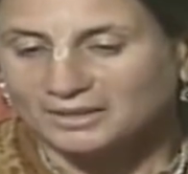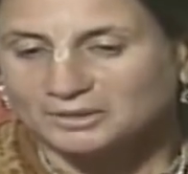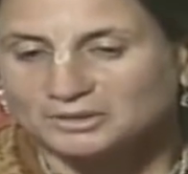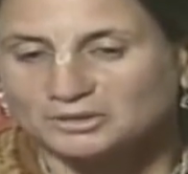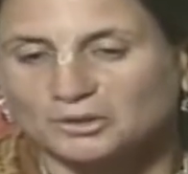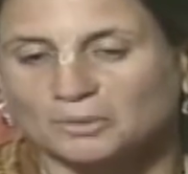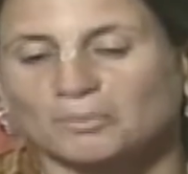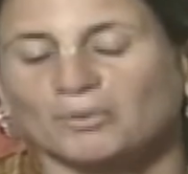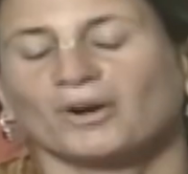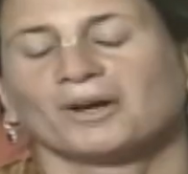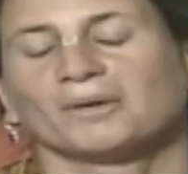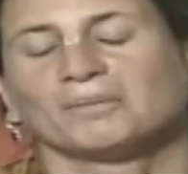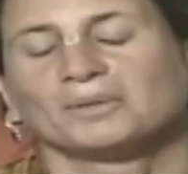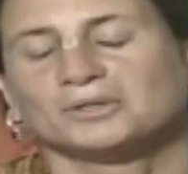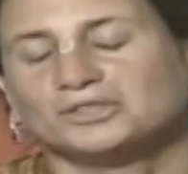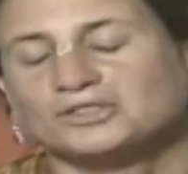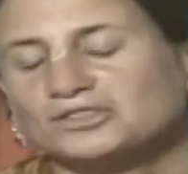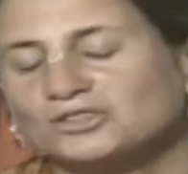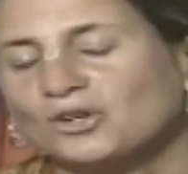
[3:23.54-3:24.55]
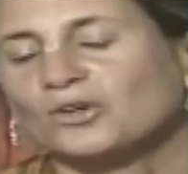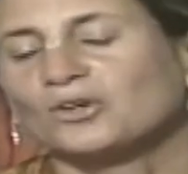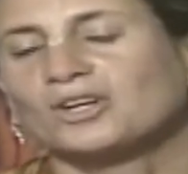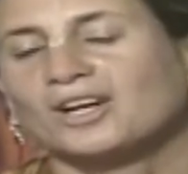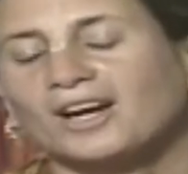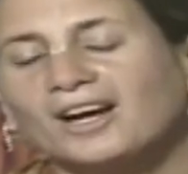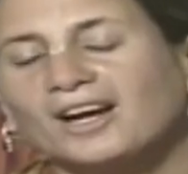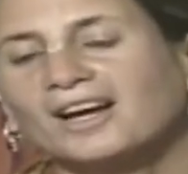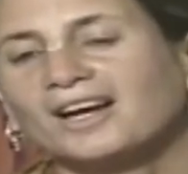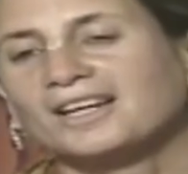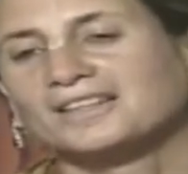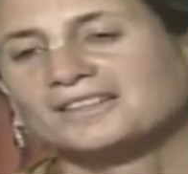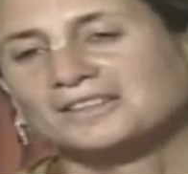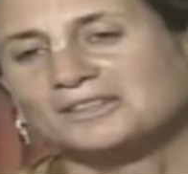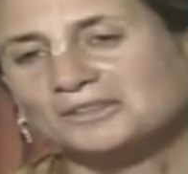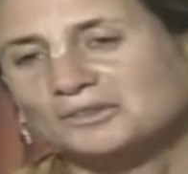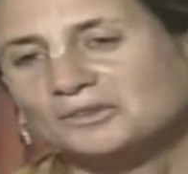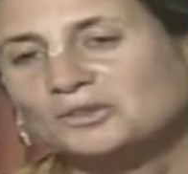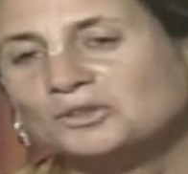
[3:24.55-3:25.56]
so Prabhu was so kind.
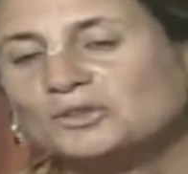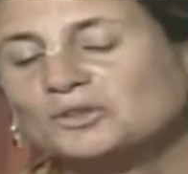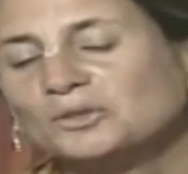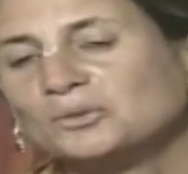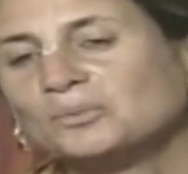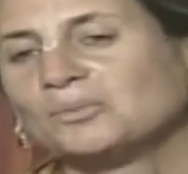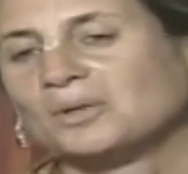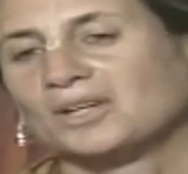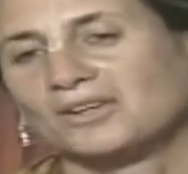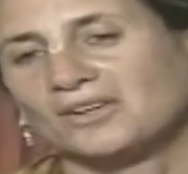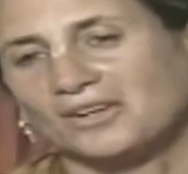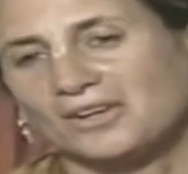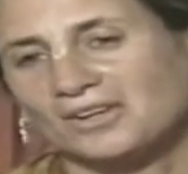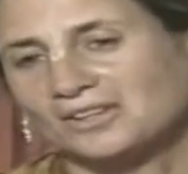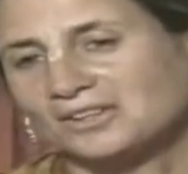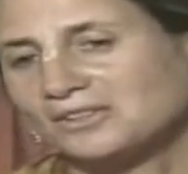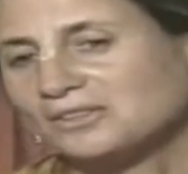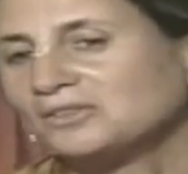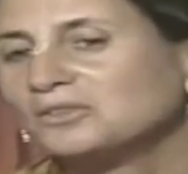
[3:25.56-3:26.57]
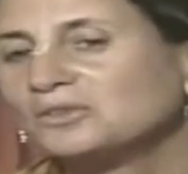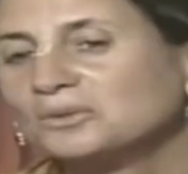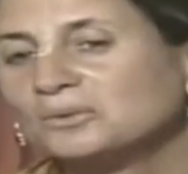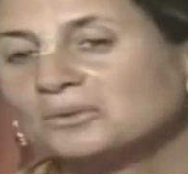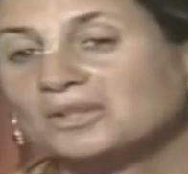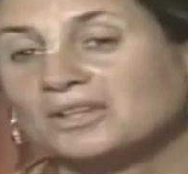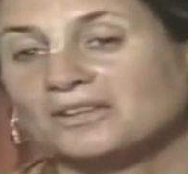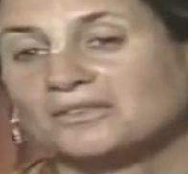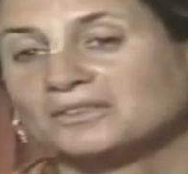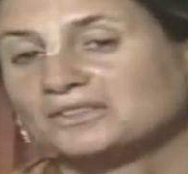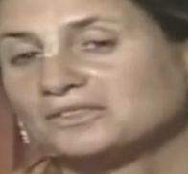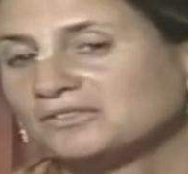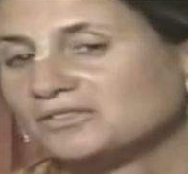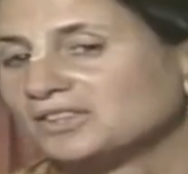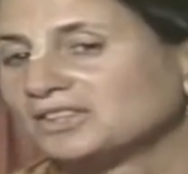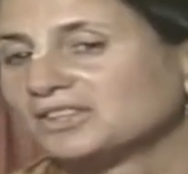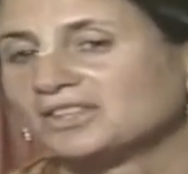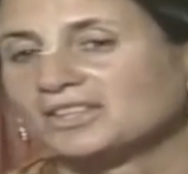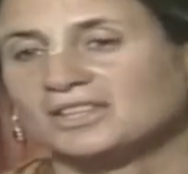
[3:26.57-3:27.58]
He knew my heart. He knew what I was
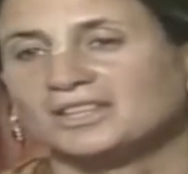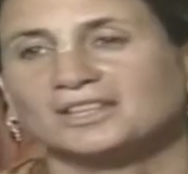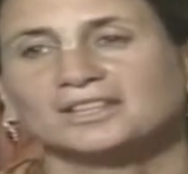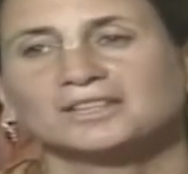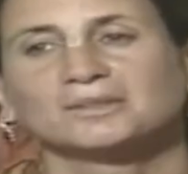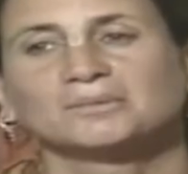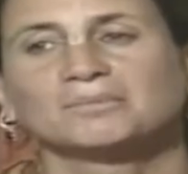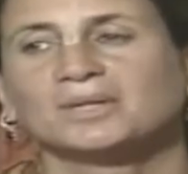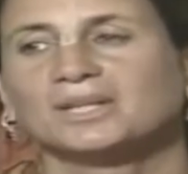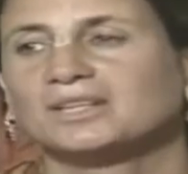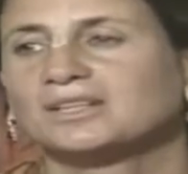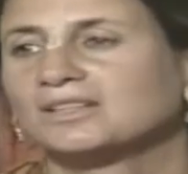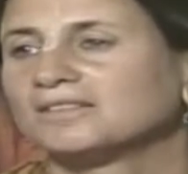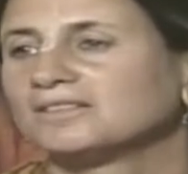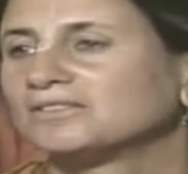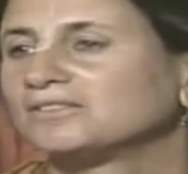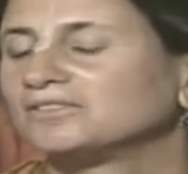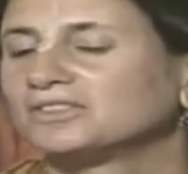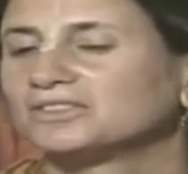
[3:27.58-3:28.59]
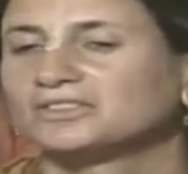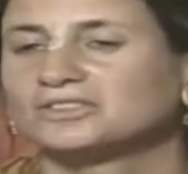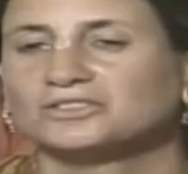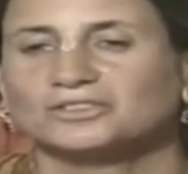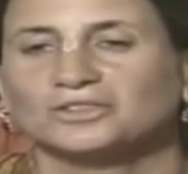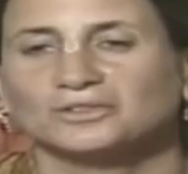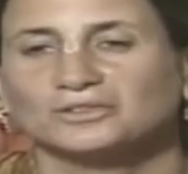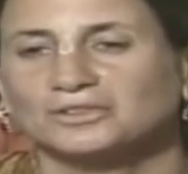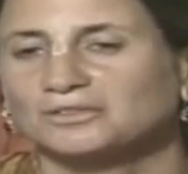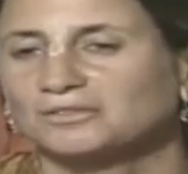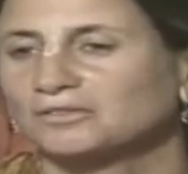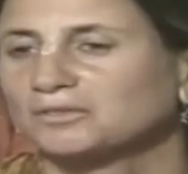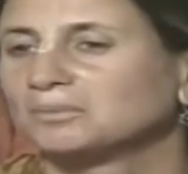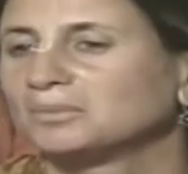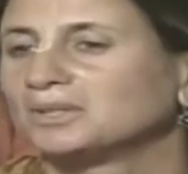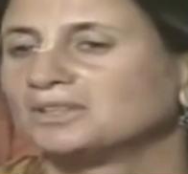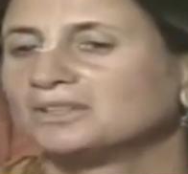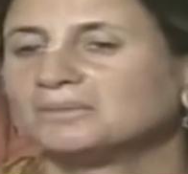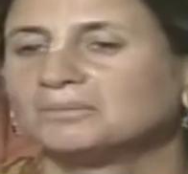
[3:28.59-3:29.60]
feeling, and he made it feel so good for
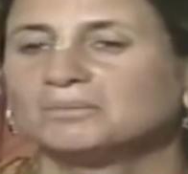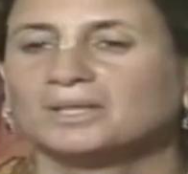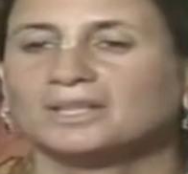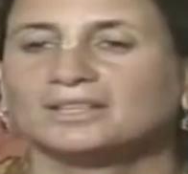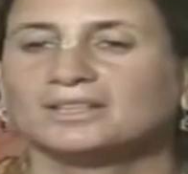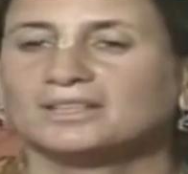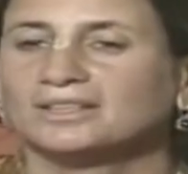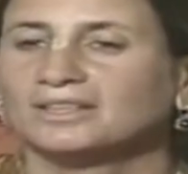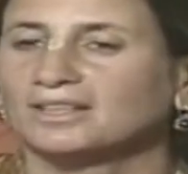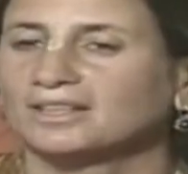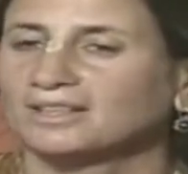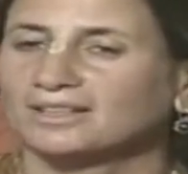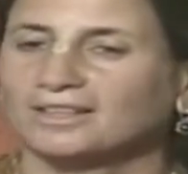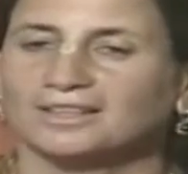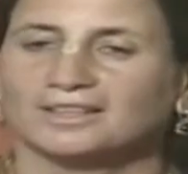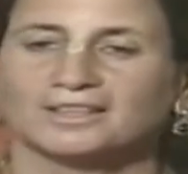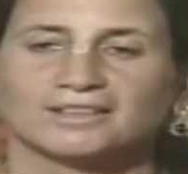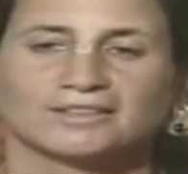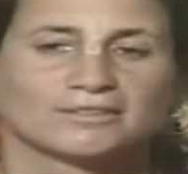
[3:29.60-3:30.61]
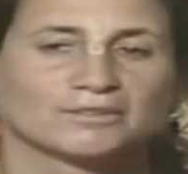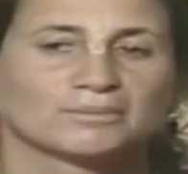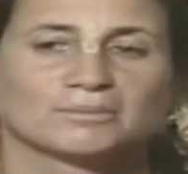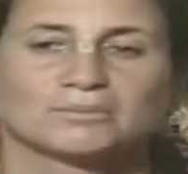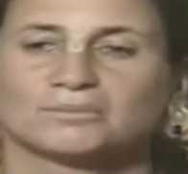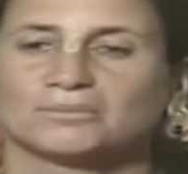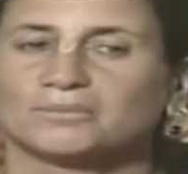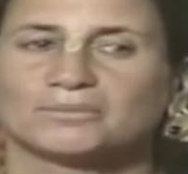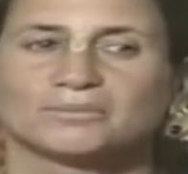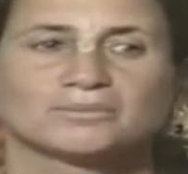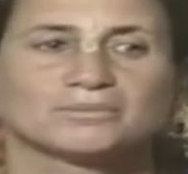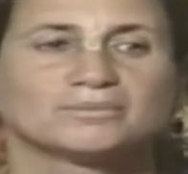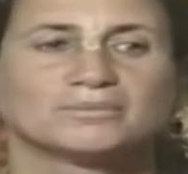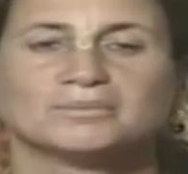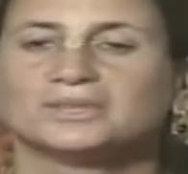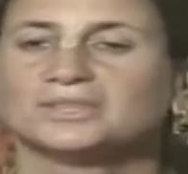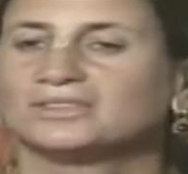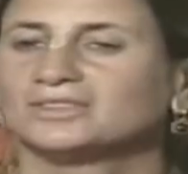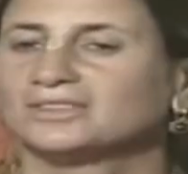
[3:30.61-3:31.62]
me. He made it like I gave him a
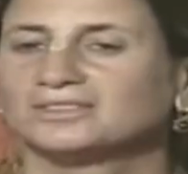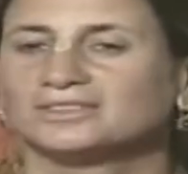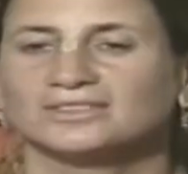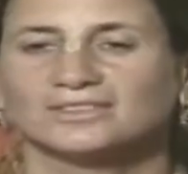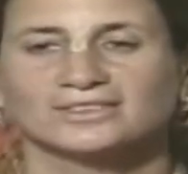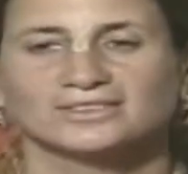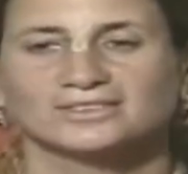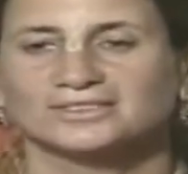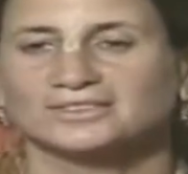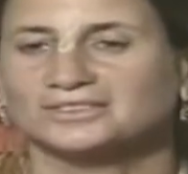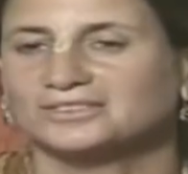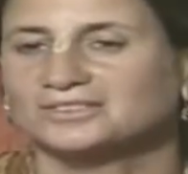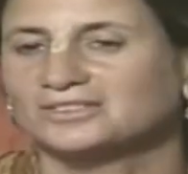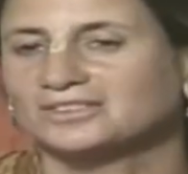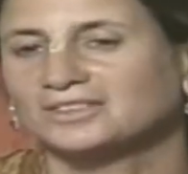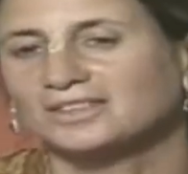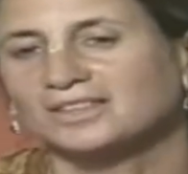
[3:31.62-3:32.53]
million dollars.